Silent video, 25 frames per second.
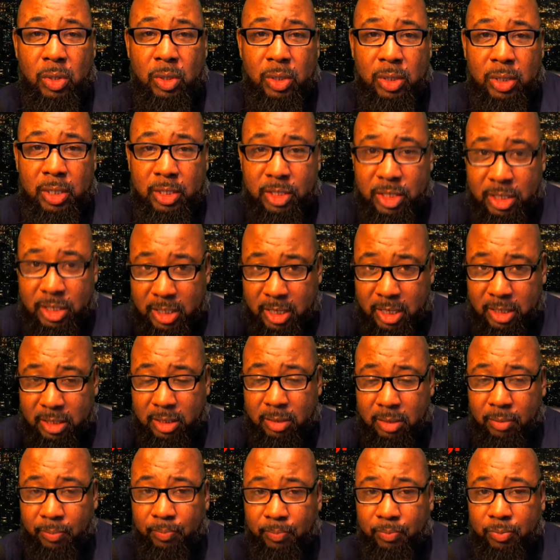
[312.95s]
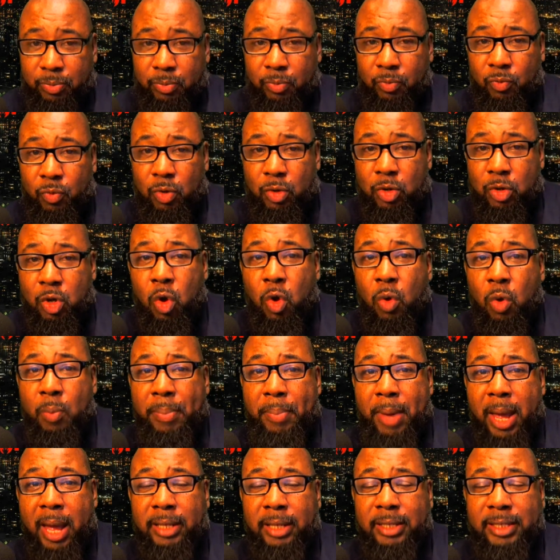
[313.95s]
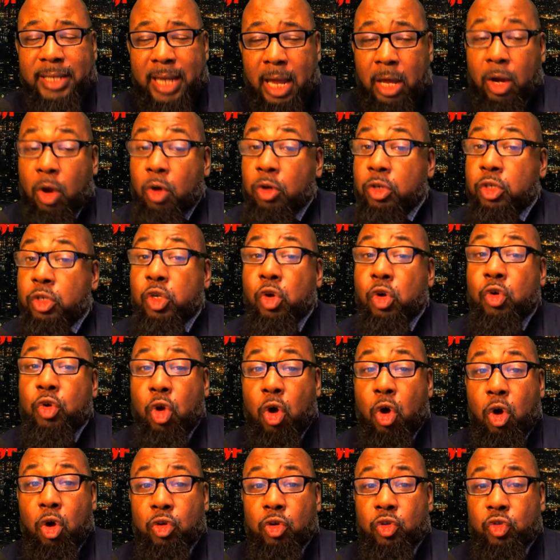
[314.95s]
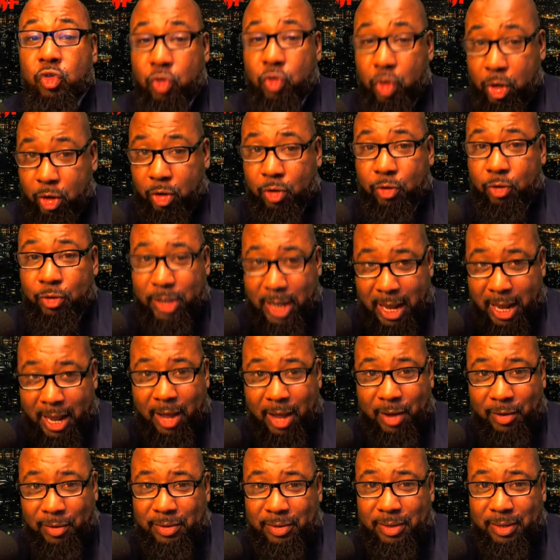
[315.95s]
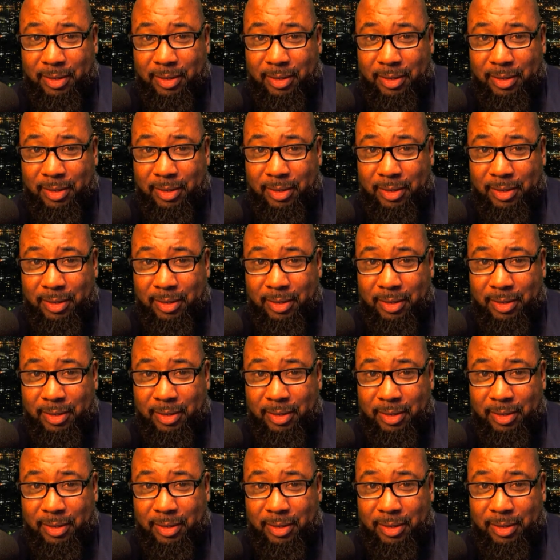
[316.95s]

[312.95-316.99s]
the system, will go back down or so-called trickle down.